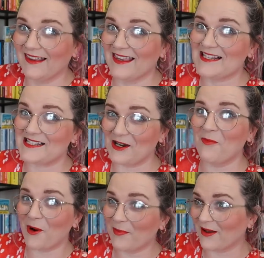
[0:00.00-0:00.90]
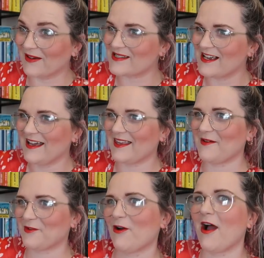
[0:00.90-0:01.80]
There's still more books that
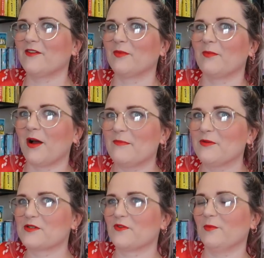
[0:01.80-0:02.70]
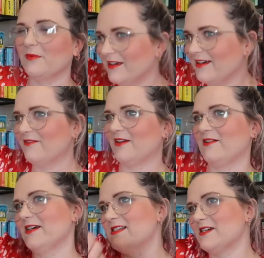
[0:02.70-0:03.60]
haven't arrived. I've been buying books from
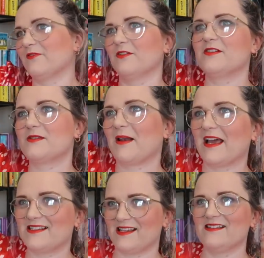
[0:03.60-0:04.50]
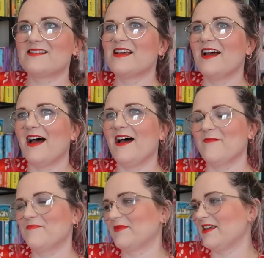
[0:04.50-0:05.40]
various different places,
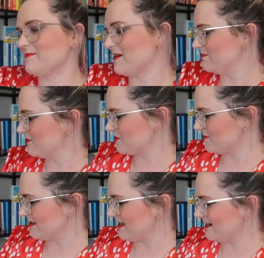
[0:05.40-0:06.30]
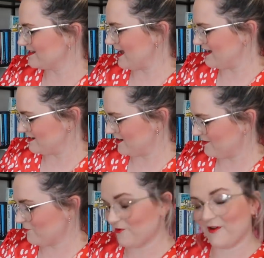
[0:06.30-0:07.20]
um, independent bookshops and things, and uh,
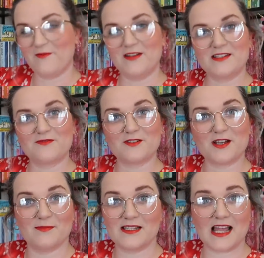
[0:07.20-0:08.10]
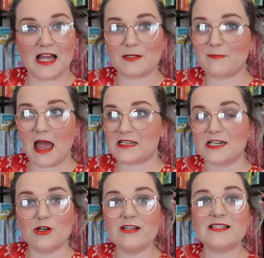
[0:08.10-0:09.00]
they're all arriving at different times. It's like
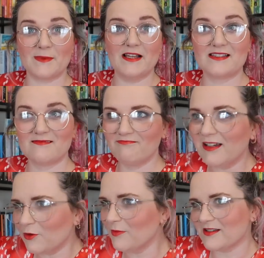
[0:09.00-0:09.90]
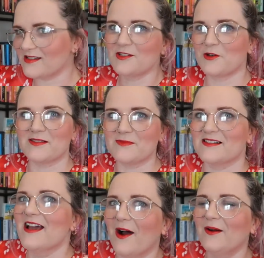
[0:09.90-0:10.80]
bloody Christmas. It almost is
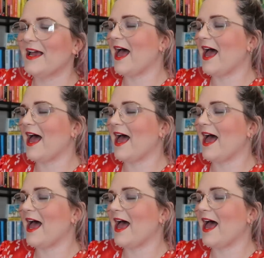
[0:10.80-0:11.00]
Christmas now.